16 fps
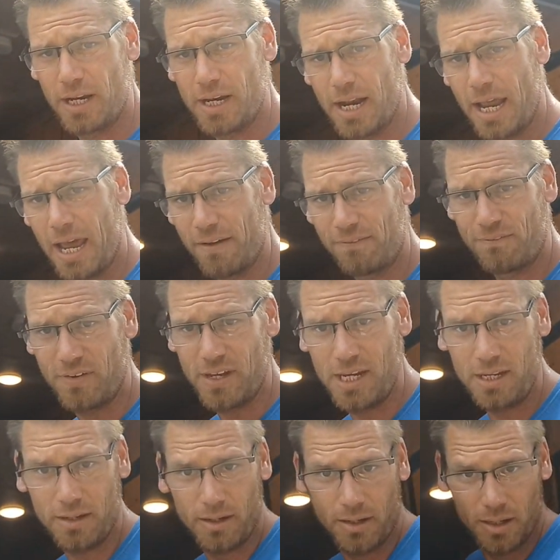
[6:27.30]
and a half
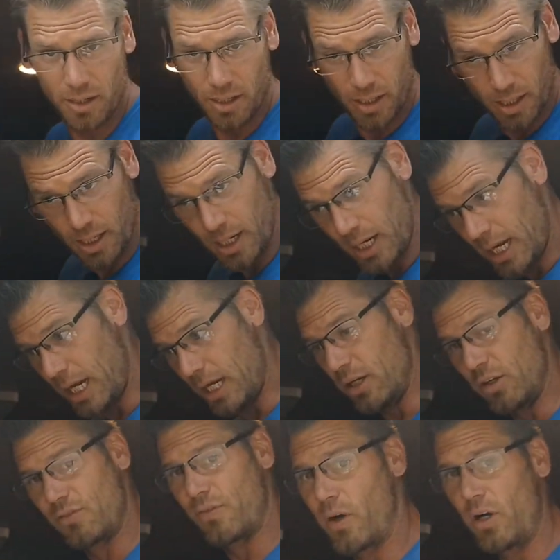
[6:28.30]
feet. And
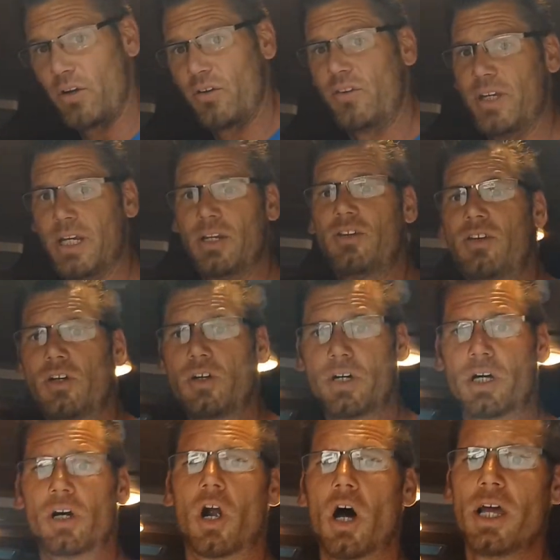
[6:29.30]
as far as the
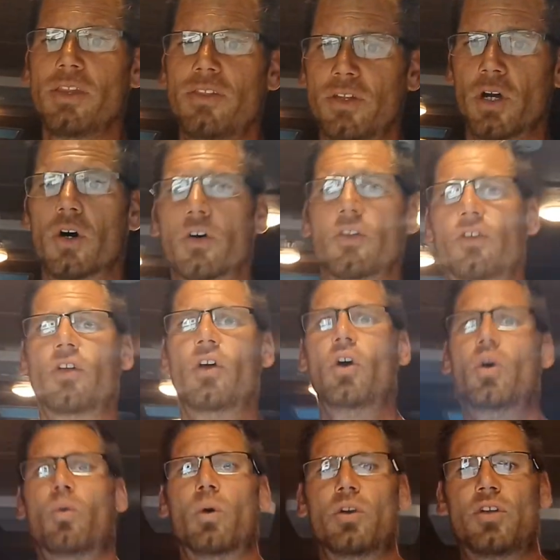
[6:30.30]
interior height goes,
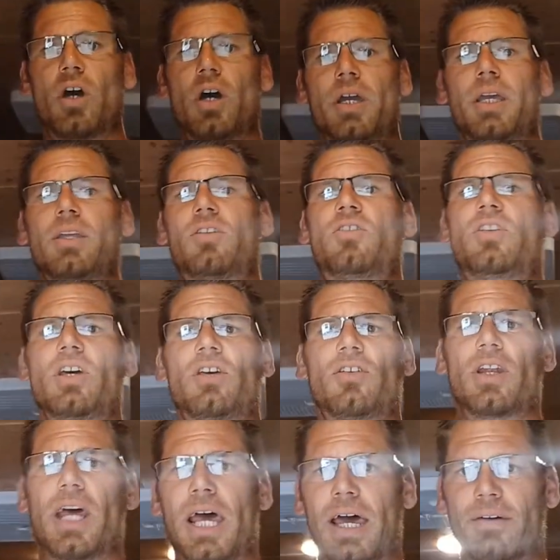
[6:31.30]
we're talking six
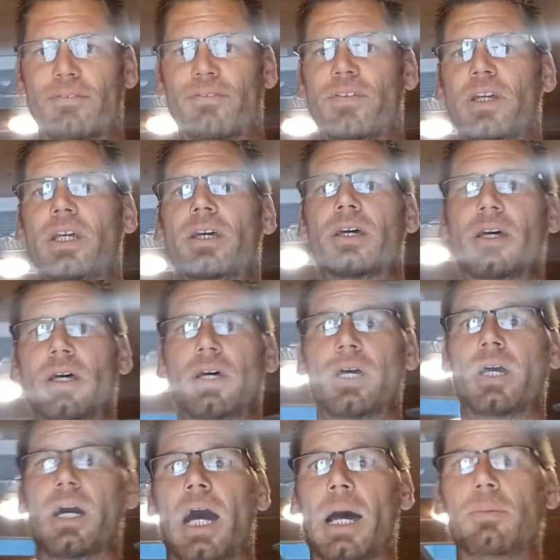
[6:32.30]
and a half feet.
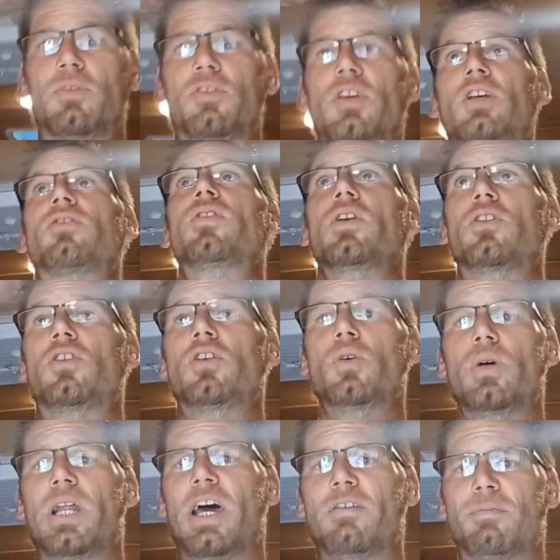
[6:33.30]
I'm six foot
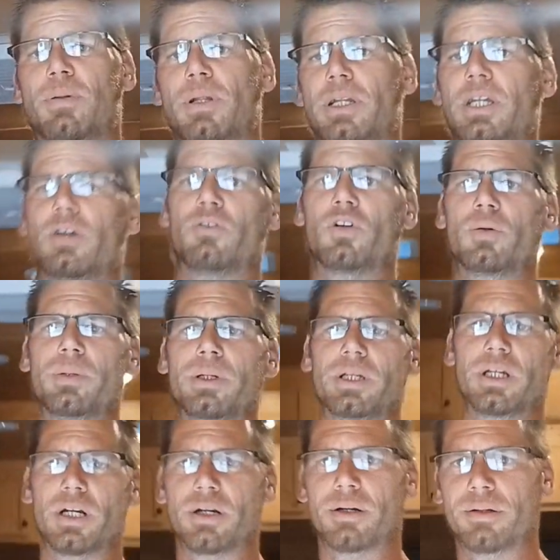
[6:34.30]
two and have plenty of room in here.